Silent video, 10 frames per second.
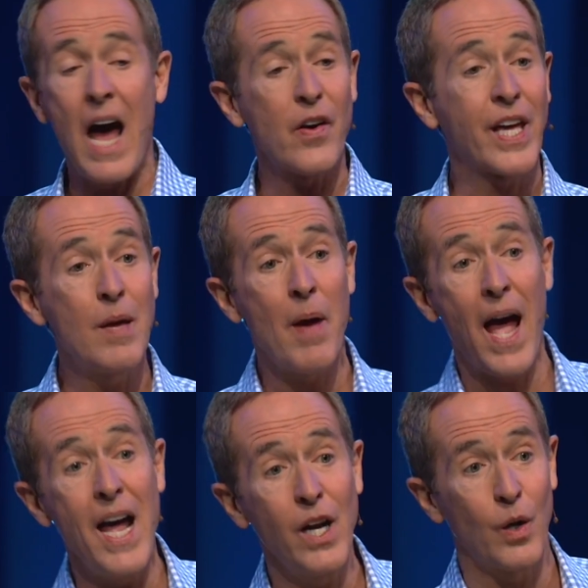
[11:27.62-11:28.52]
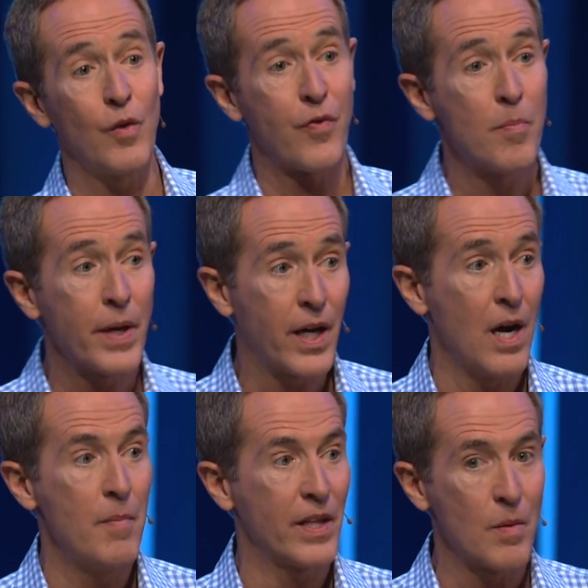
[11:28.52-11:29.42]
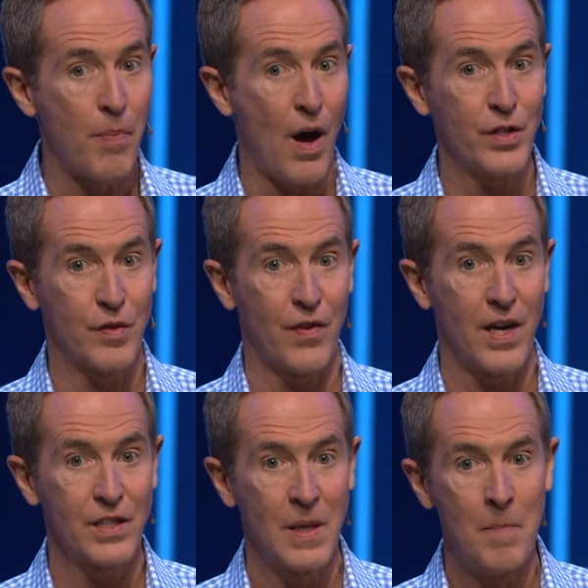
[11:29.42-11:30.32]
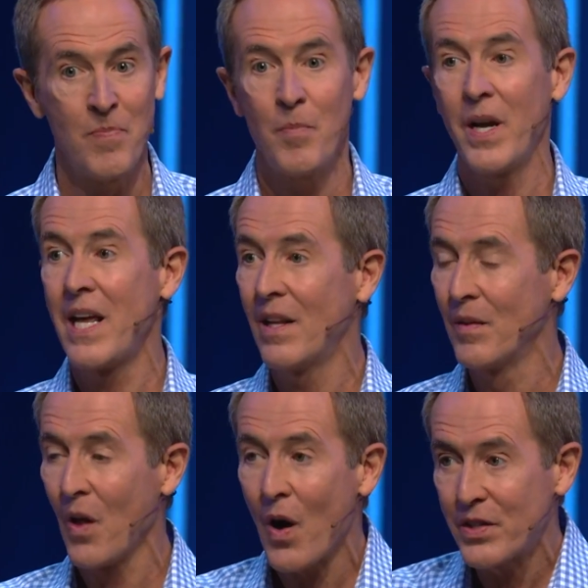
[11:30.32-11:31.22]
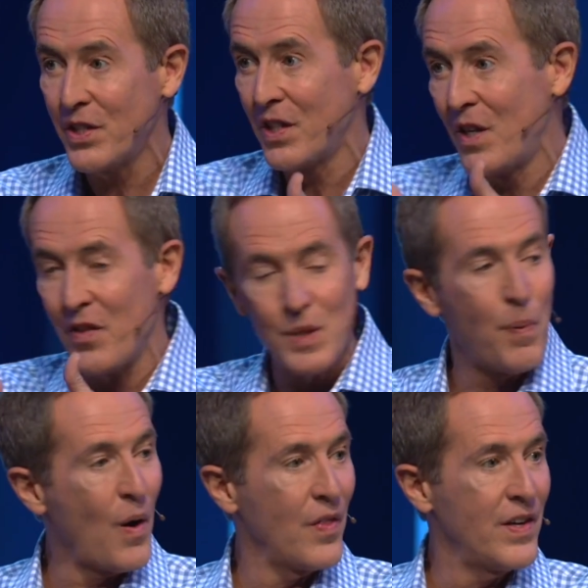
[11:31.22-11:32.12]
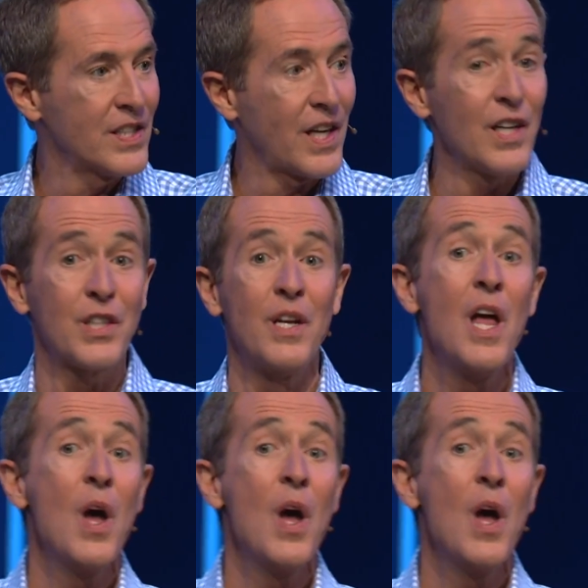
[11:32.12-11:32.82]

how to keep anger from becoming the boss of us. But he launches into this part of the discussion